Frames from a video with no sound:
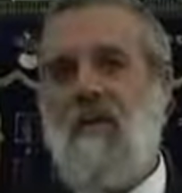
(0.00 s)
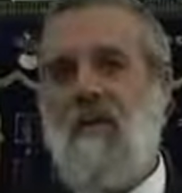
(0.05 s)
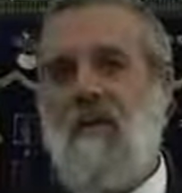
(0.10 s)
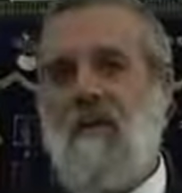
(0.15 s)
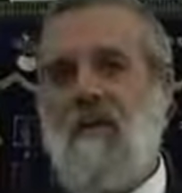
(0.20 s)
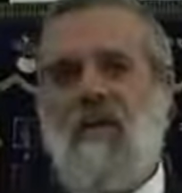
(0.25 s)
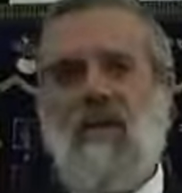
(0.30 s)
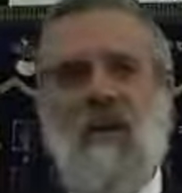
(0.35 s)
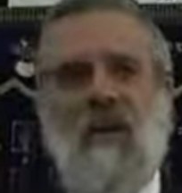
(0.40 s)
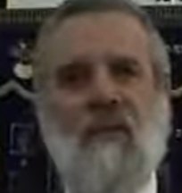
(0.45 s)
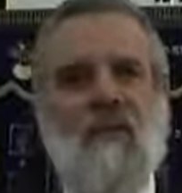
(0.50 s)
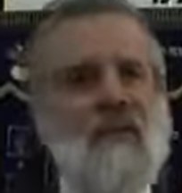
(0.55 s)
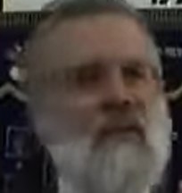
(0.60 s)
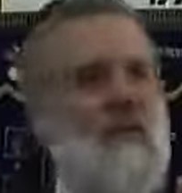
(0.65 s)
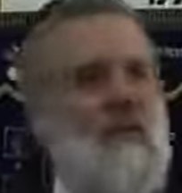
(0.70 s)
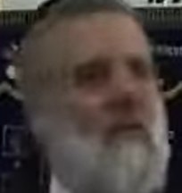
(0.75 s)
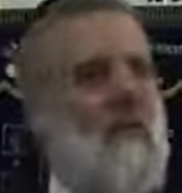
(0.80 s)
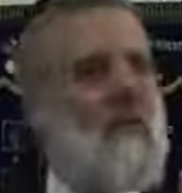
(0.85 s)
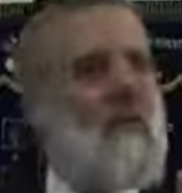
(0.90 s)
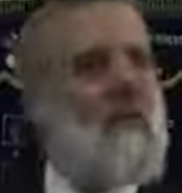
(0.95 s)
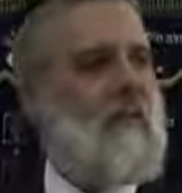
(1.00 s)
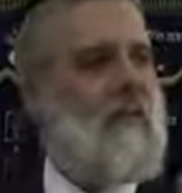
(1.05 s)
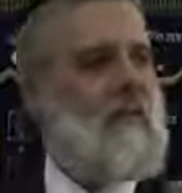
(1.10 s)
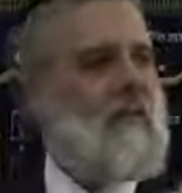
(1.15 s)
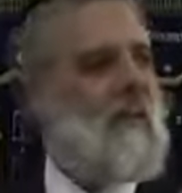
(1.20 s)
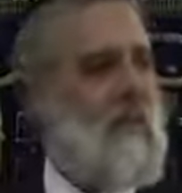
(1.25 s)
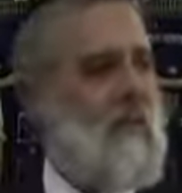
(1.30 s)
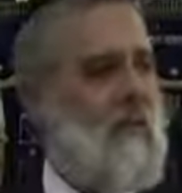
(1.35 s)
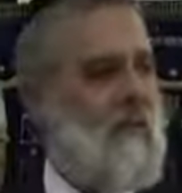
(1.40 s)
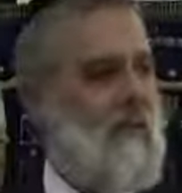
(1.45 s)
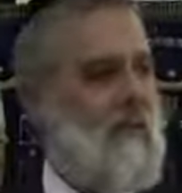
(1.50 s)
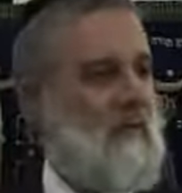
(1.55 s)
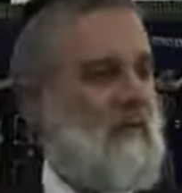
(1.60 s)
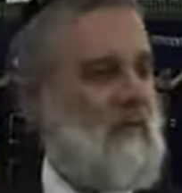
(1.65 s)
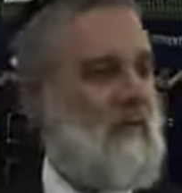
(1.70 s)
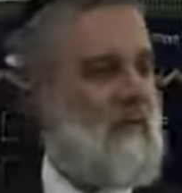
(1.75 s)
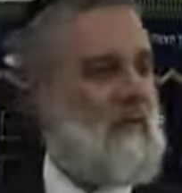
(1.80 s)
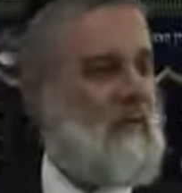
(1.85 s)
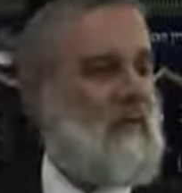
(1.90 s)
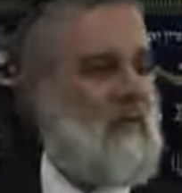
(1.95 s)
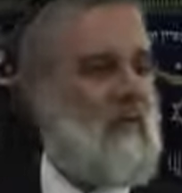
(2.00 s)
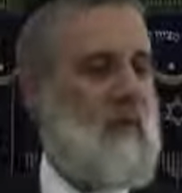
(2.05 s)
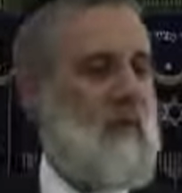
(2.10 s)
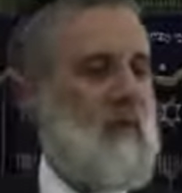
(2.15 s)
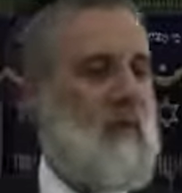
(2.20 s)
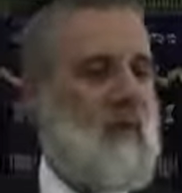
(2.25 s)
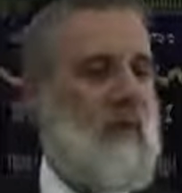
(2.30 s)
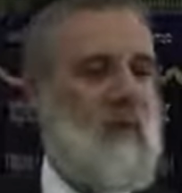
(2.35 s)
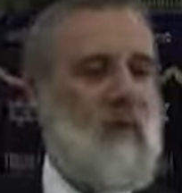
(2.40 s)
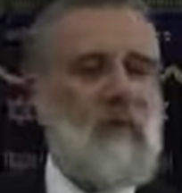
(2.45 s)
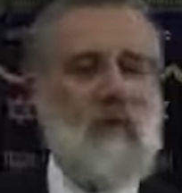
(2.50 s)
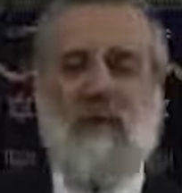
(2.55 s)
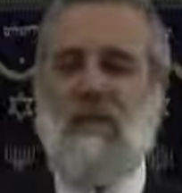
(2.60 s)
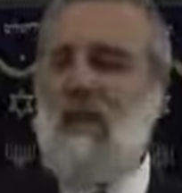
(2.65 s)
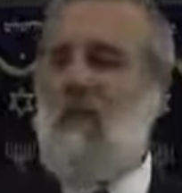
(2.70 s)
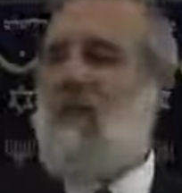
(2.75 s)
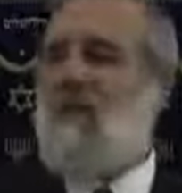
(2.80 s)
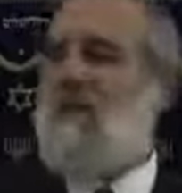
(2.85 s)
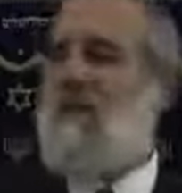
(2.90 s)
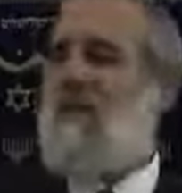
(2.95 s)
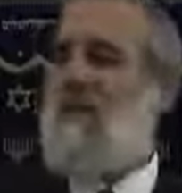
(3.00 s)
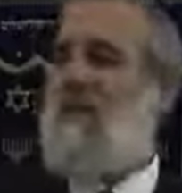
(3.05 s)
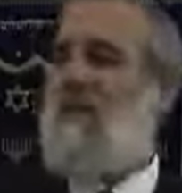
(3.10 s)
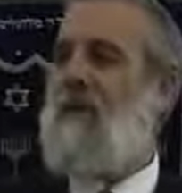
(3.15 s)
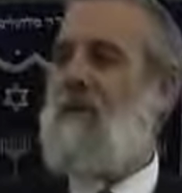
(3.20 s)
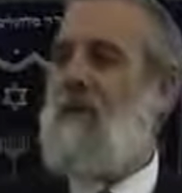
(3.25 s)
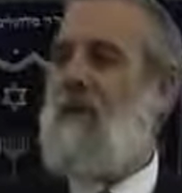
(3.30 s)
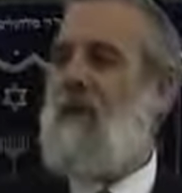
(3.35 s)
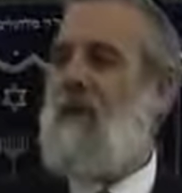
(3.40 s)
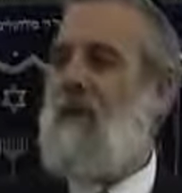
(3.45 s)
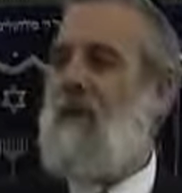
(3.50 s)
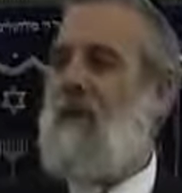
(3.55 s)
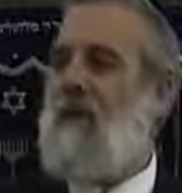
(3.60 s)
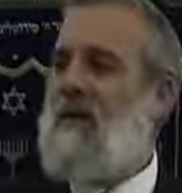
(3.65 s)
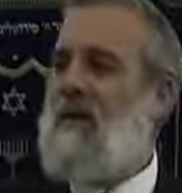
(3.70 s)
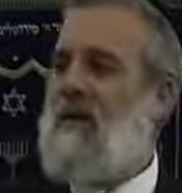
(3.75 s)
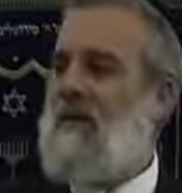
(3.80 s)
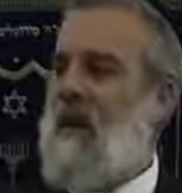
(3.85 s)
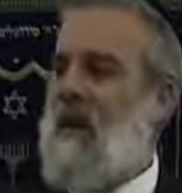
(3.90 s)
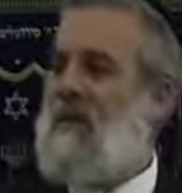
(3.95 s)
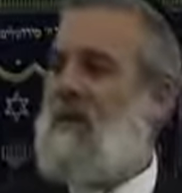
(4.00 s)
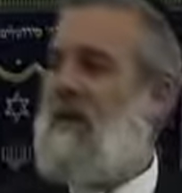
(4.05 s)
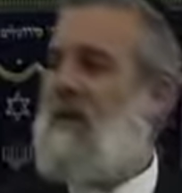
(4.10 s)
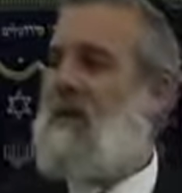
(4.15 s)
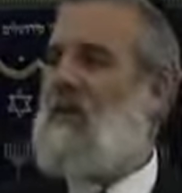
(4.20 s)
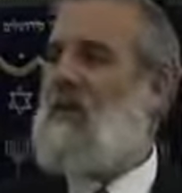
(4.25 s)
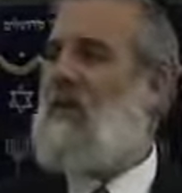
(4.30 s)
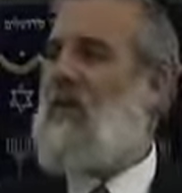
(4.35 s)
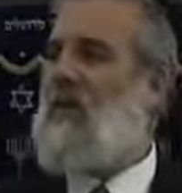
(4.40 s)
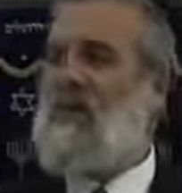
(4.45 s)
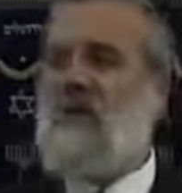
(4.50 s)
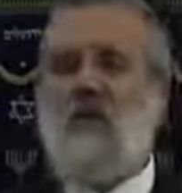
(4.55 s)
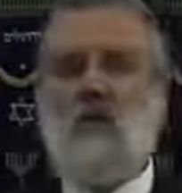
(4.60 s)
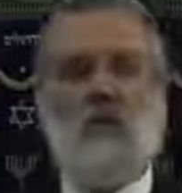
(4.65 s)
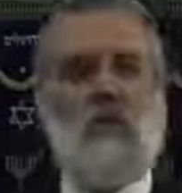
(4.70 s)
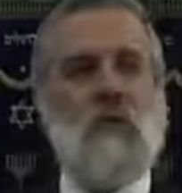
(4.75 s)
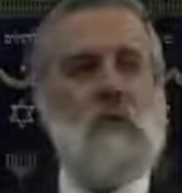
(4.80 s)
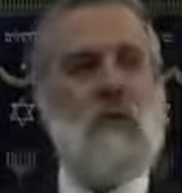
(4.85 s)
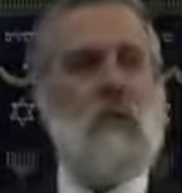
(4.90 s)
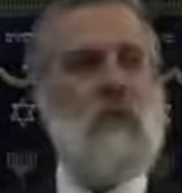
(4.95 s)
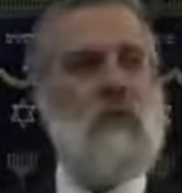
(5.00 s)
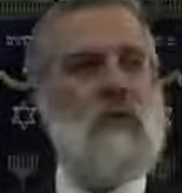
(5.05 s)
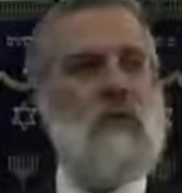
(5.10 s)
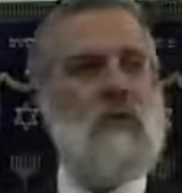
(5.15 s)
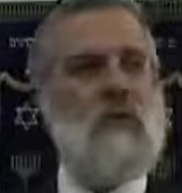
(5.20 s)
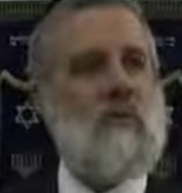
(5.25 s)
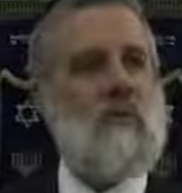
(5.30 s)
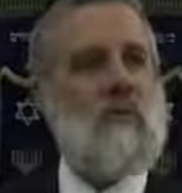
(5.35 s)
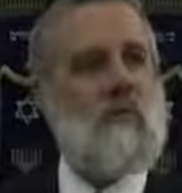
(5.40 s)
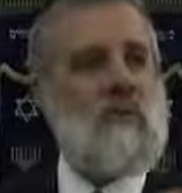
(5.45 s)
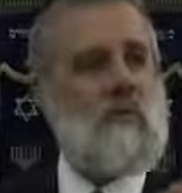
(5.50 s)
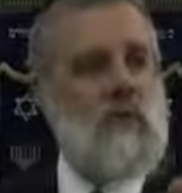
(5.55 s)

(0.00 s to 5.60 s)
You see how these little things make a difference? It's therefore the right thing to get used to is to